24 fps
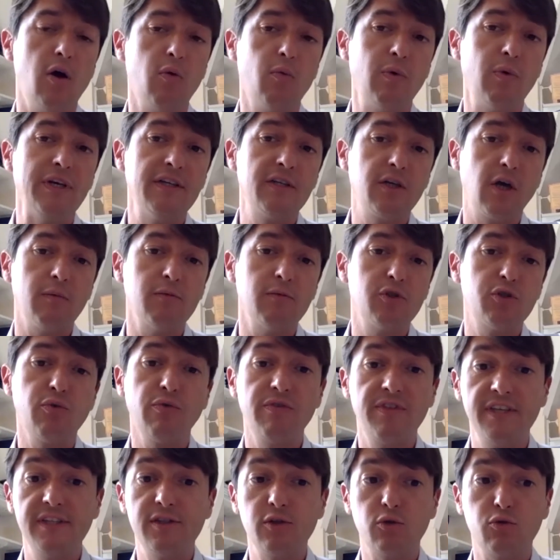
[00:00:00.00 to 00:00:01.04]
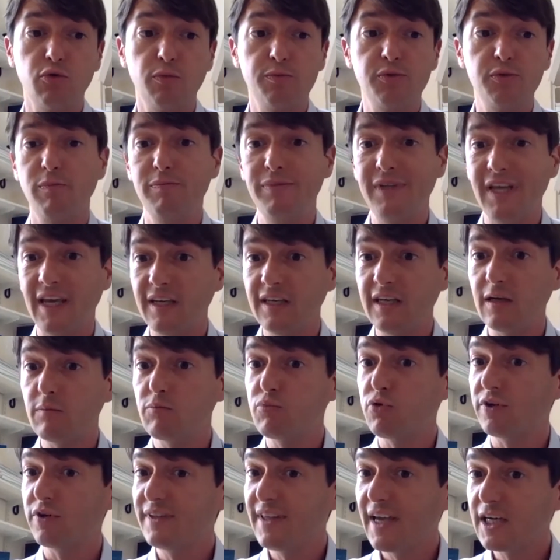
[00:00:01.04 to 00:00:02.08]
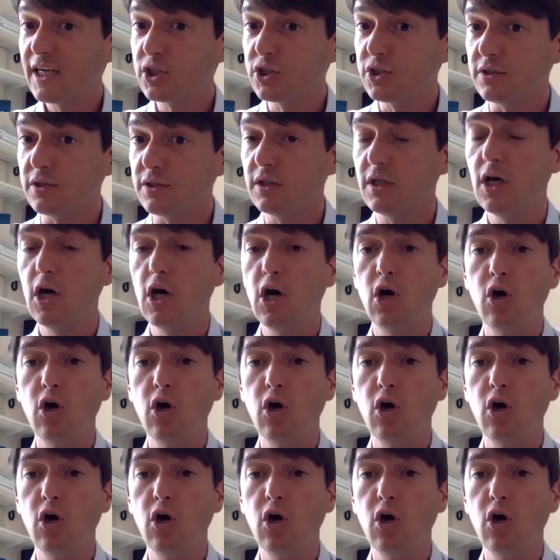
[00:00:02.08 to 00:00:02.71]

when it comes to these groups obtaining protection,